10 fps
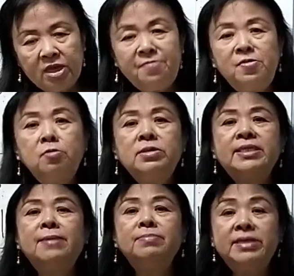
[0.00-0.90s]
give you
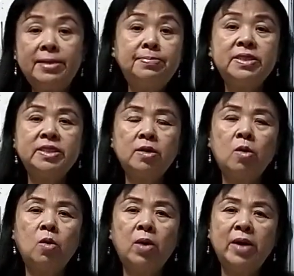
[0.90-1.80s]
some tips,
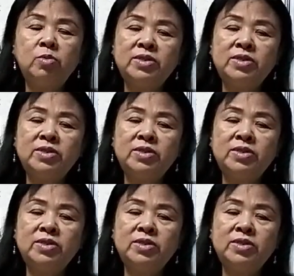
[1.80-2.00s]
or I